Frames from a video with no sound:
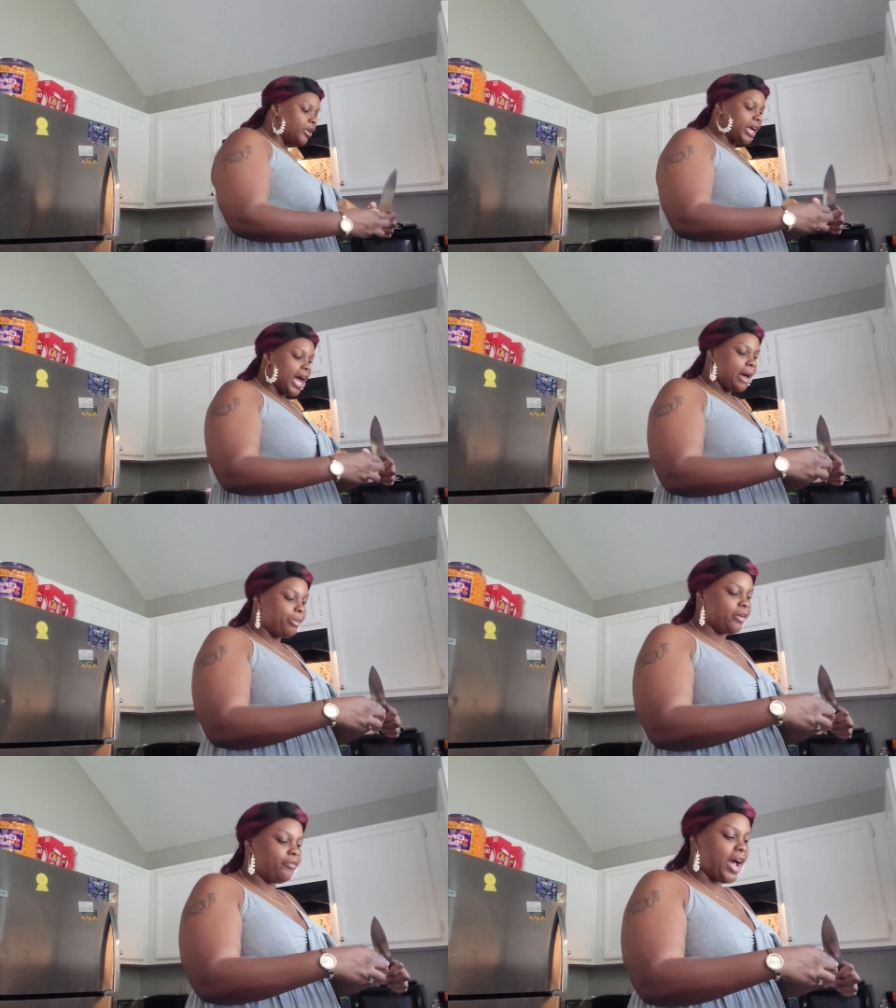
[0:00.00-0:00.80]
God
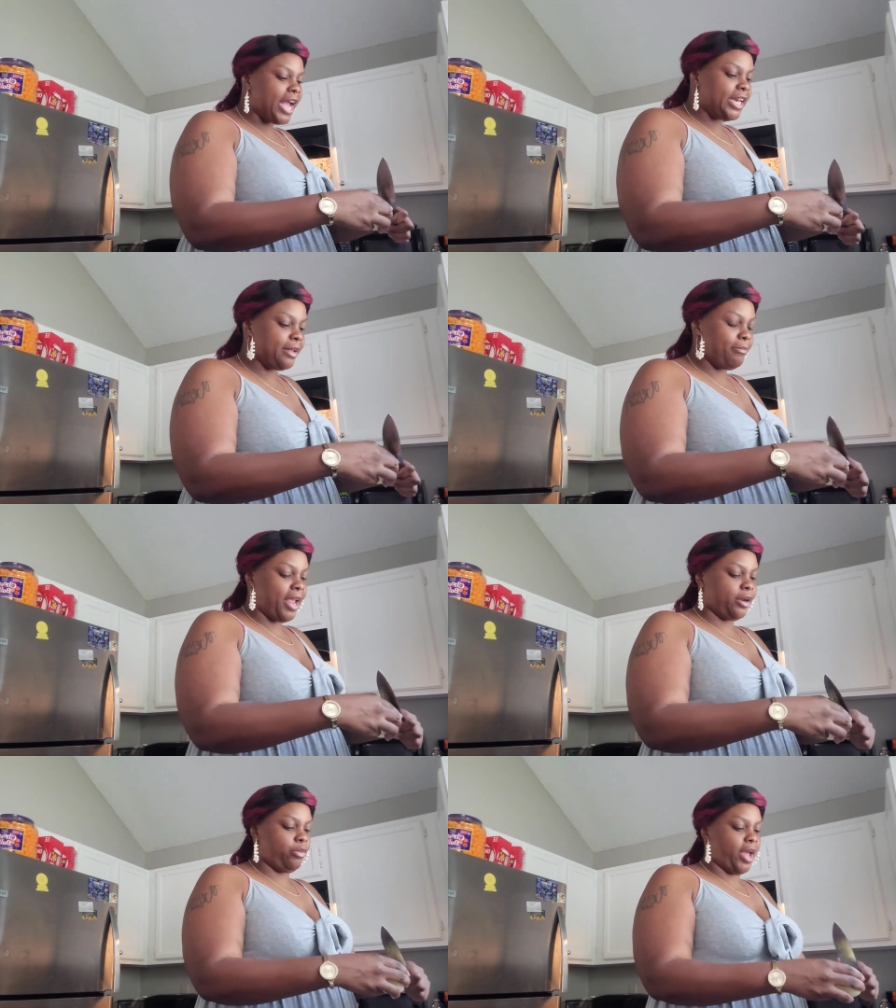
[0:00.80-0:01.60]
provided and
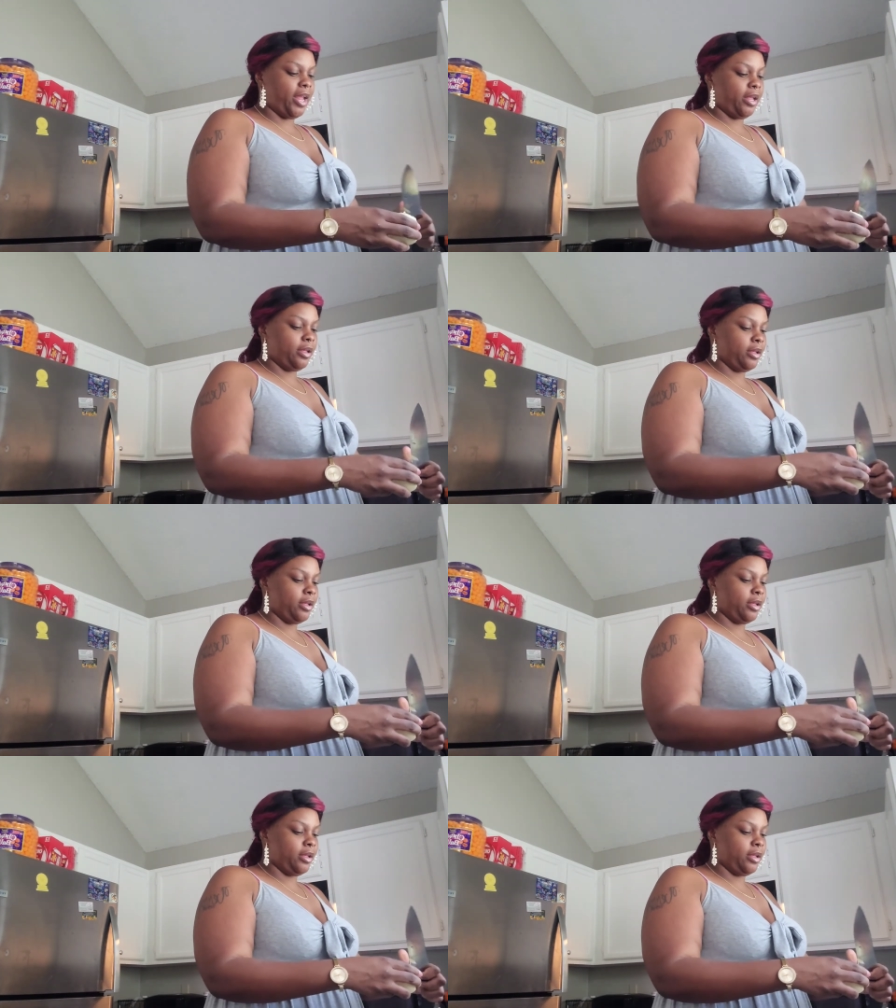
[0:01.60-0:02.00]
made a way.